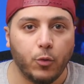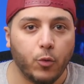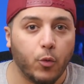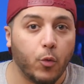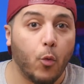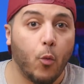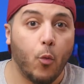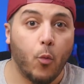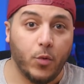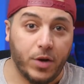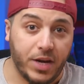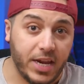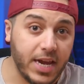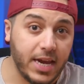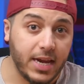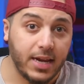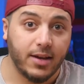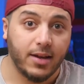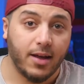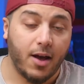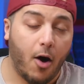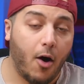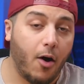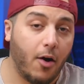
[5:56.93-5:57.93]
you
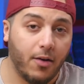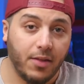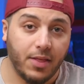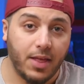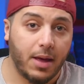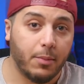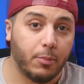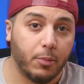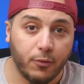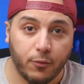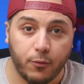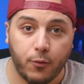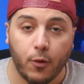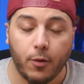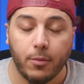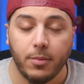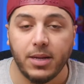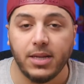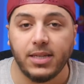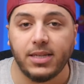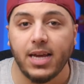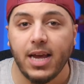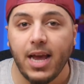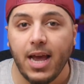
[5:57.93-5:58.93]
need all of that
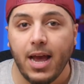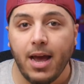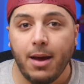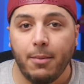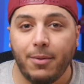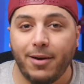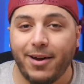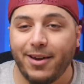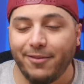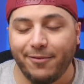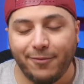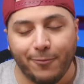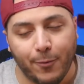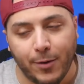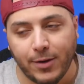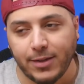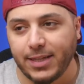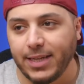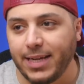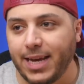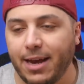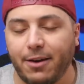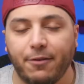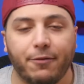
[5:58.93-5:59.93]
performance. But once
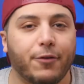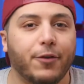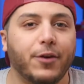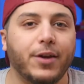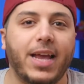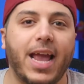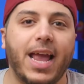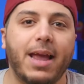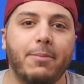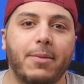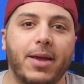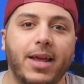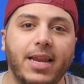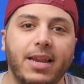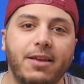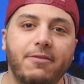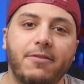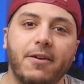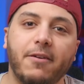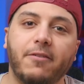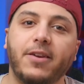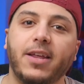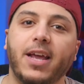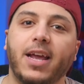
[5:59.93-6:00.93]
again, for gaming, the
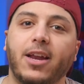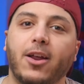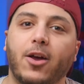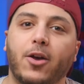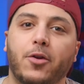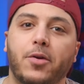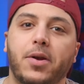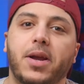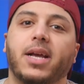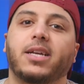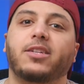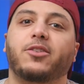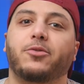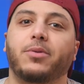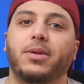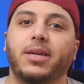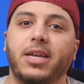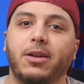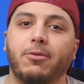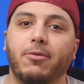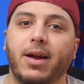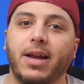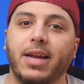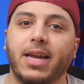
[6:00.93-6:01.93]

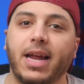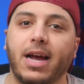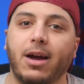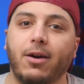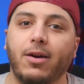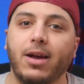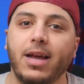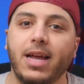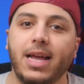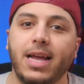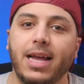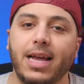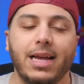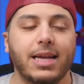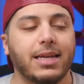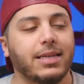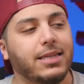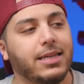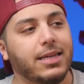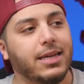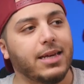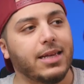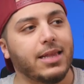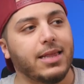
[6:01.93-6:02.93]
5800X3D right now
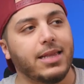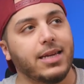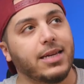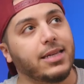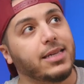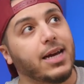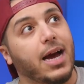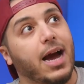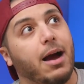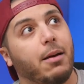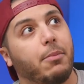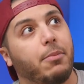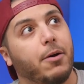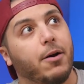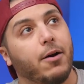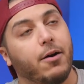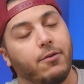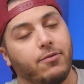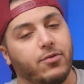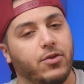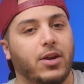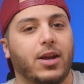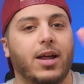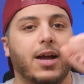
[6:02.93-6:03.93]
is the top
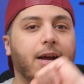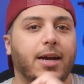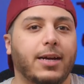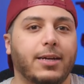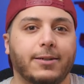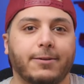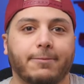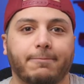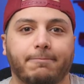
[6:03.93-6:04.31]
of the line.